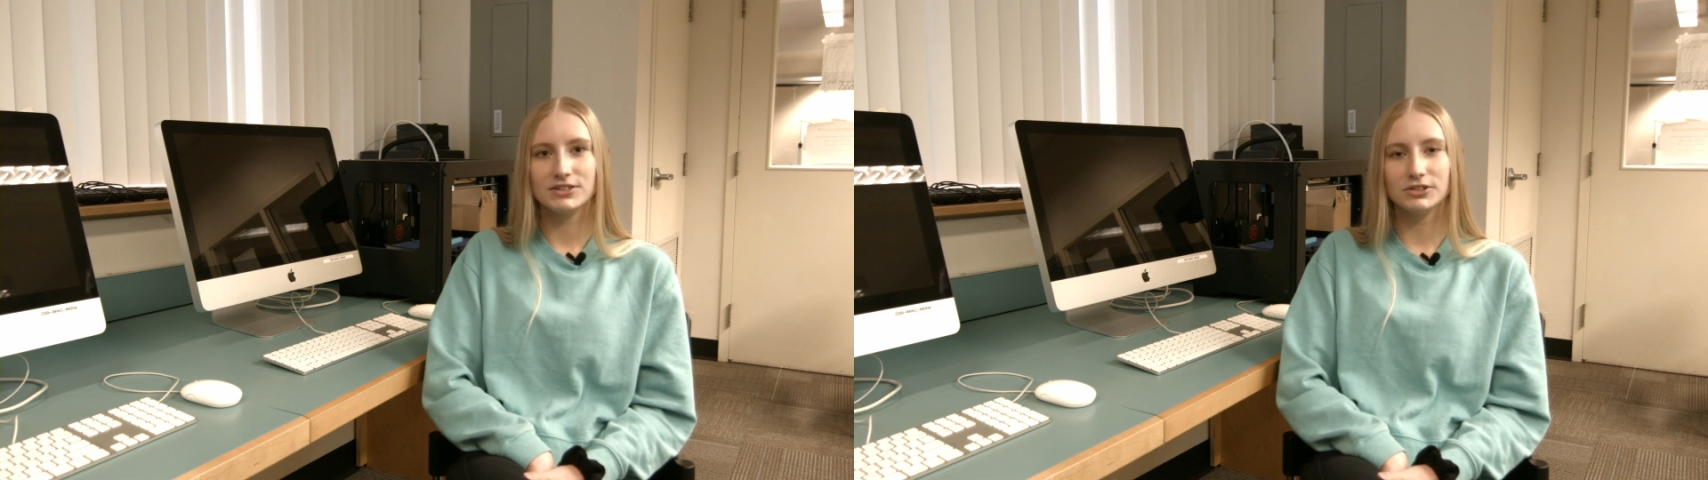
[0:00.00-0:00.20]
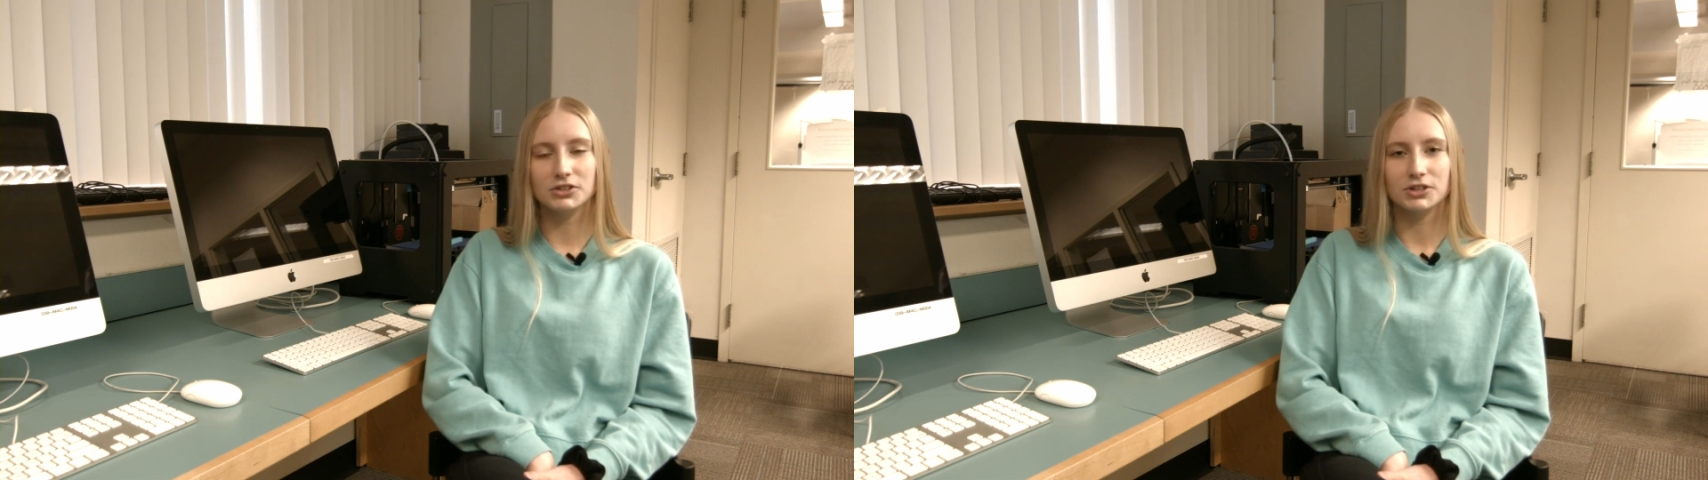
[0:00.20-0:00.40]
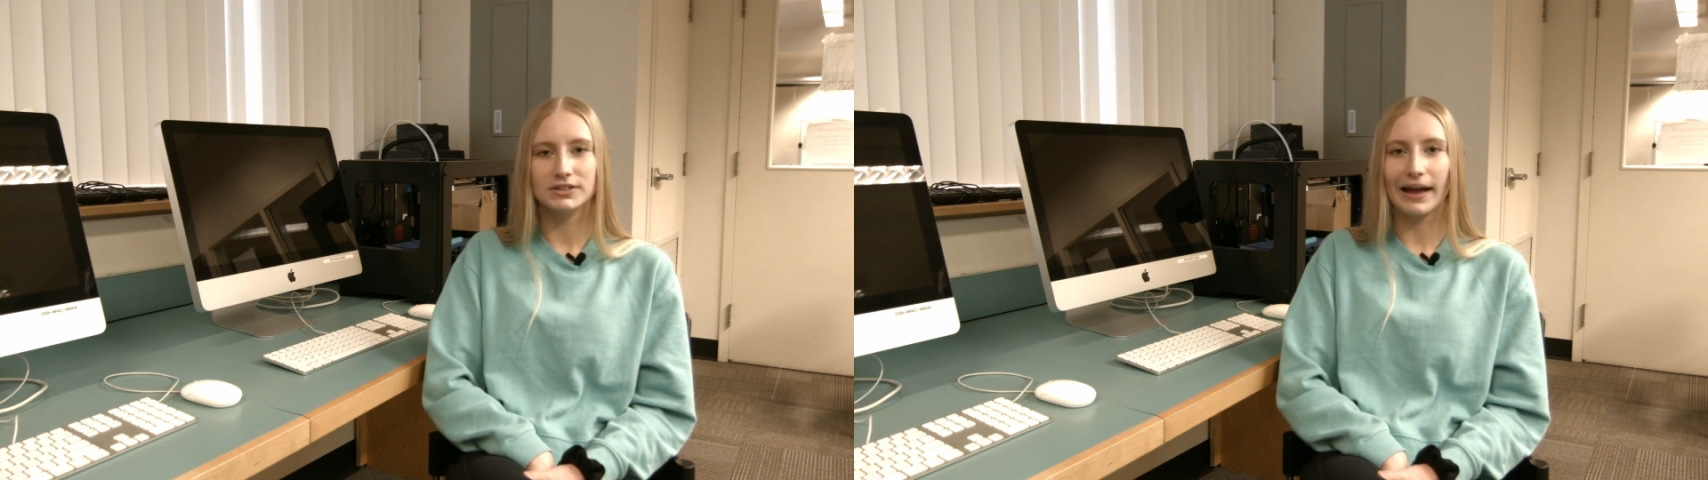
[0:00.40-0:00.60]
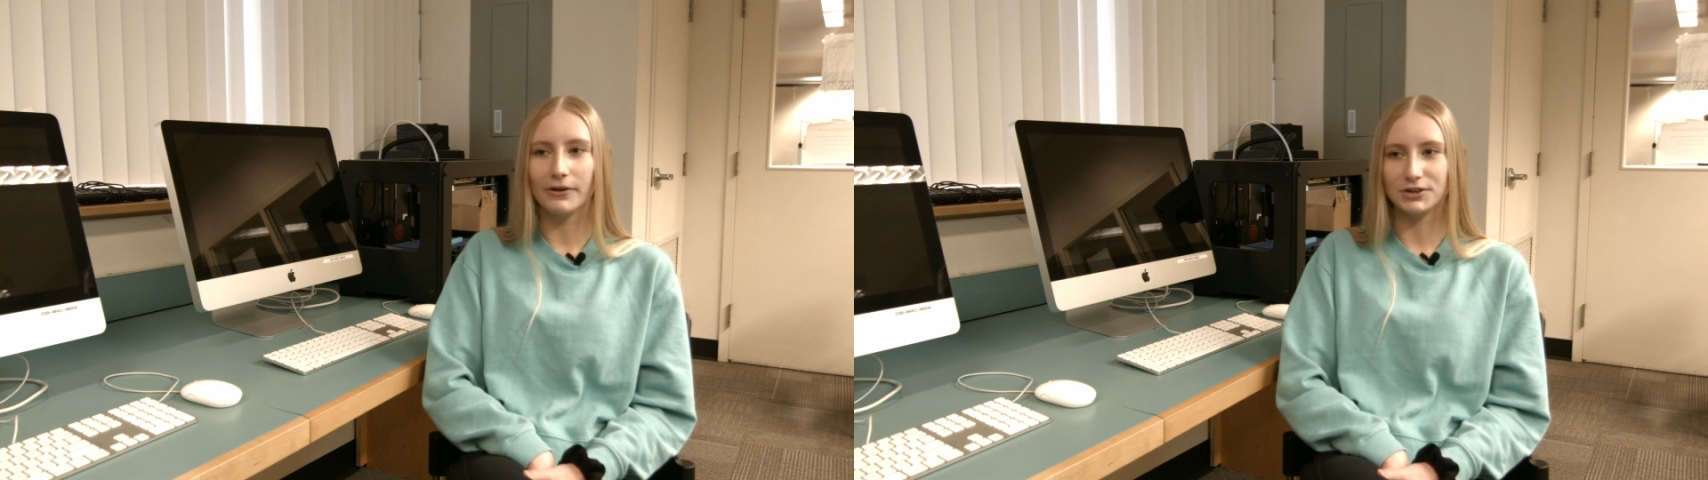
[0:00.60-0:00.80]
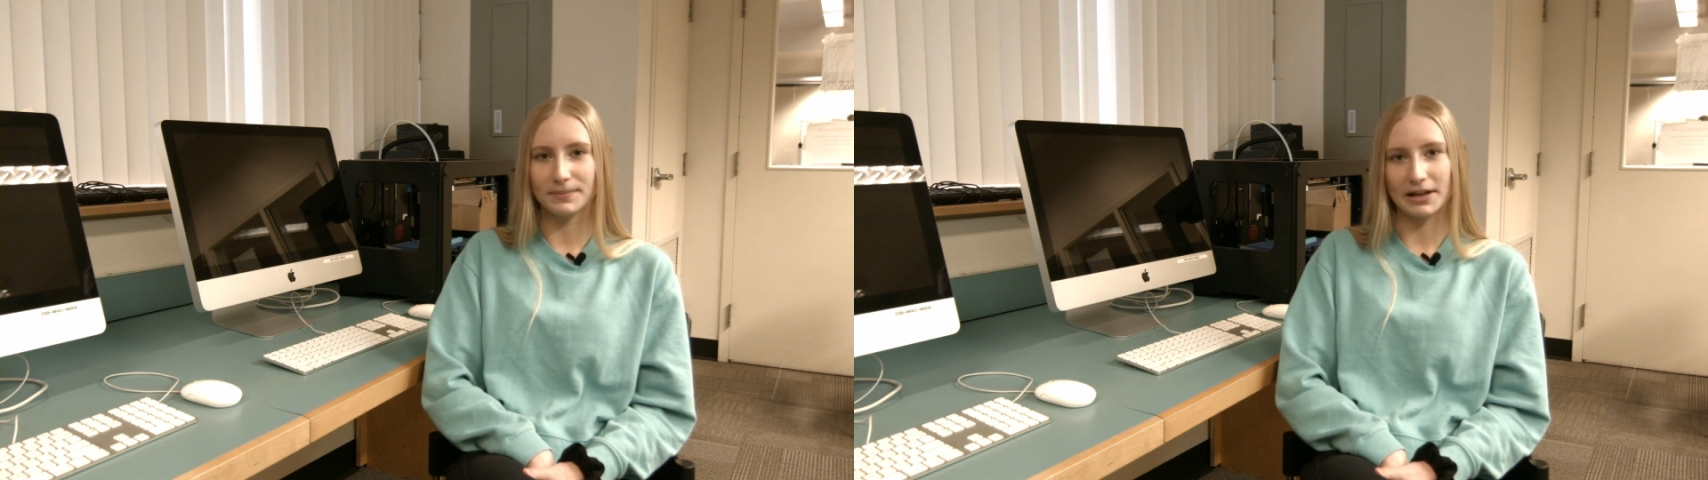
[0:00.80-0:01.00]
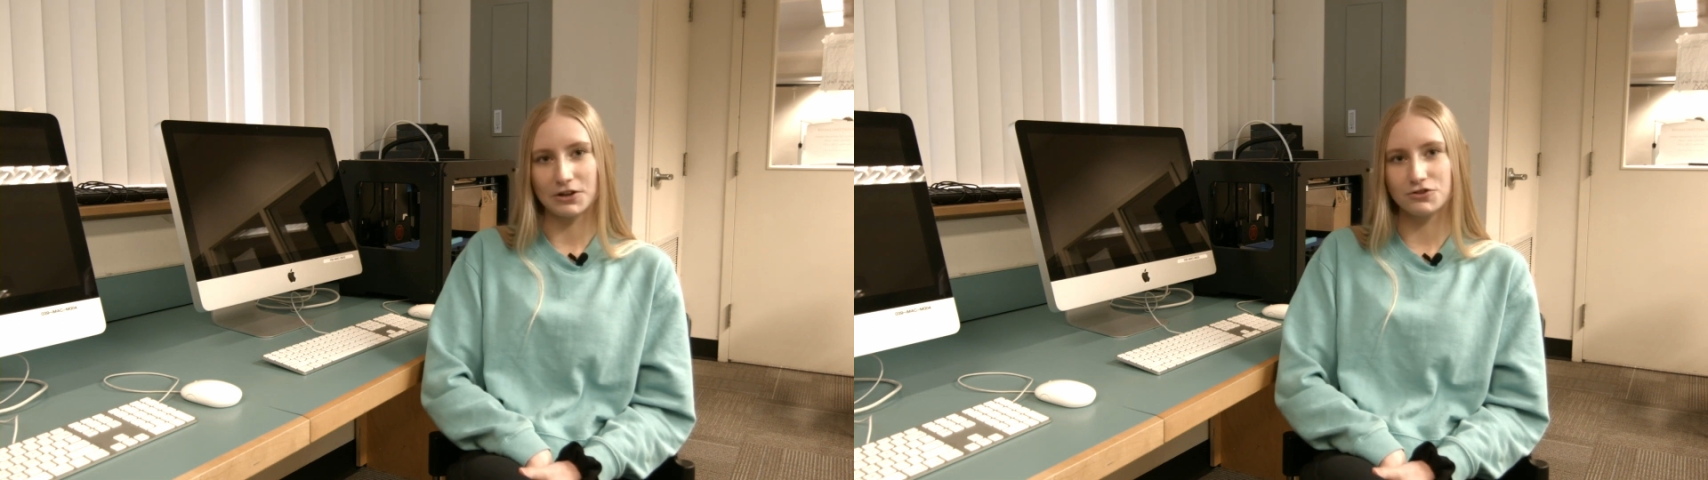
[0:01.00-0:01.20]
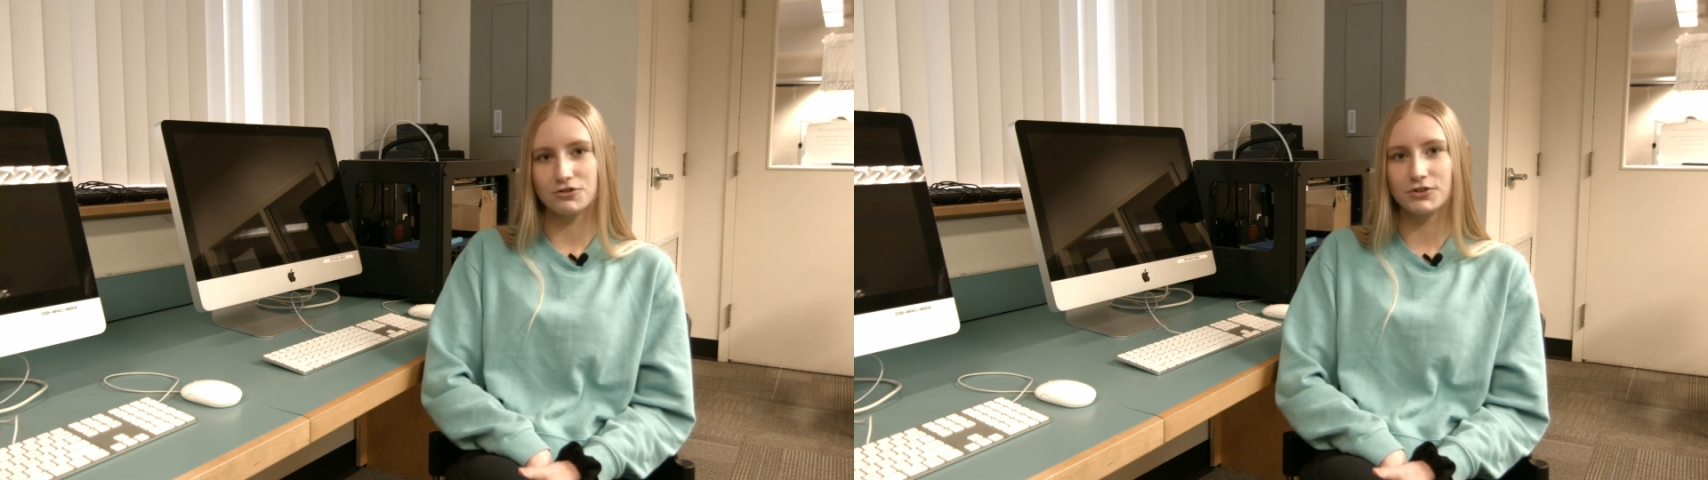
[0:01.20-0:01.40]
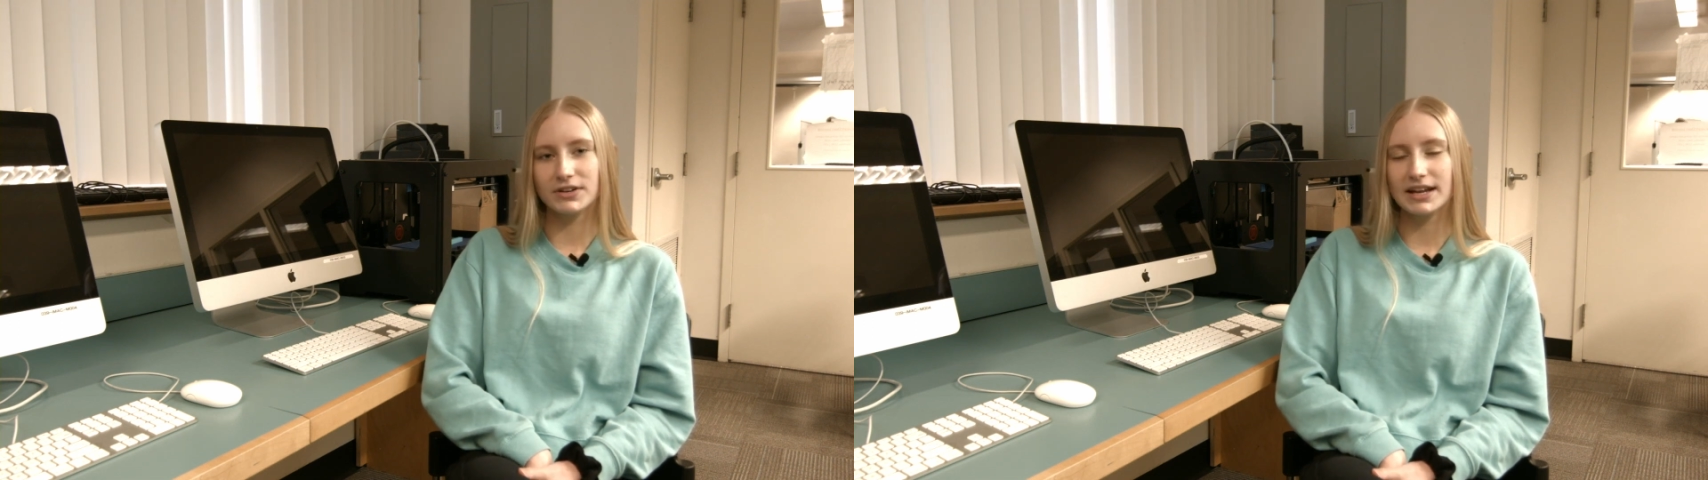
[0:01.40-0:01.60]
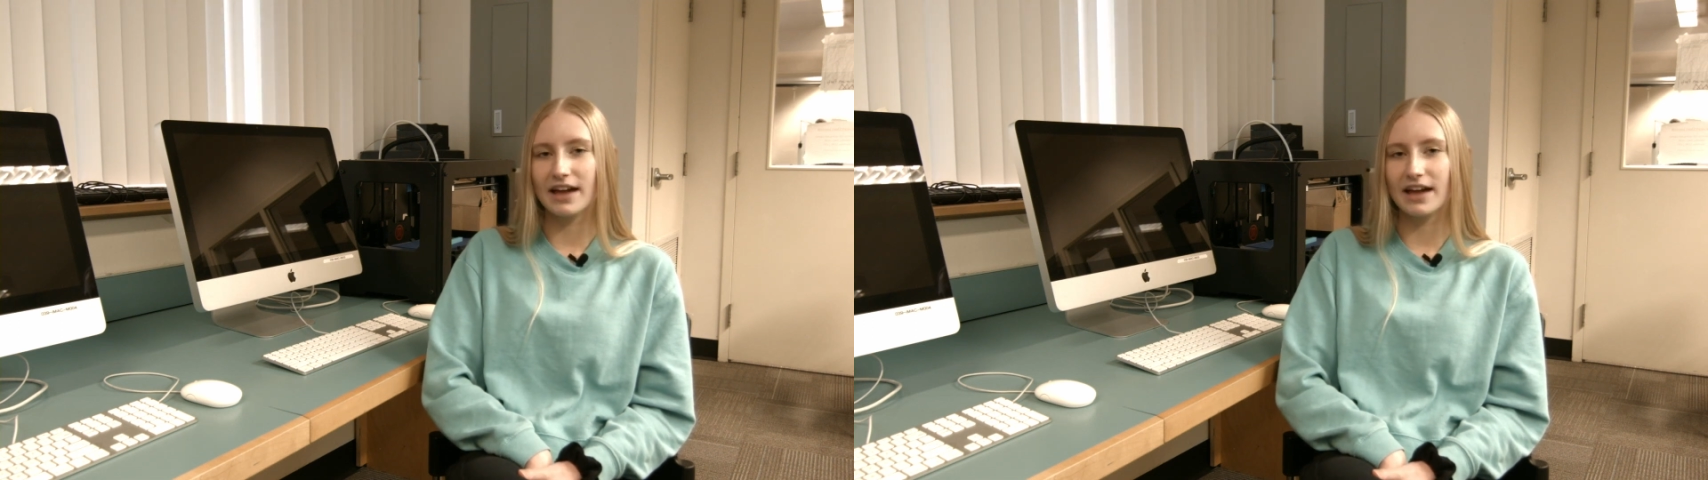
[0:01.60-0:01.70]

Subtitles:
to learn how to make jewelry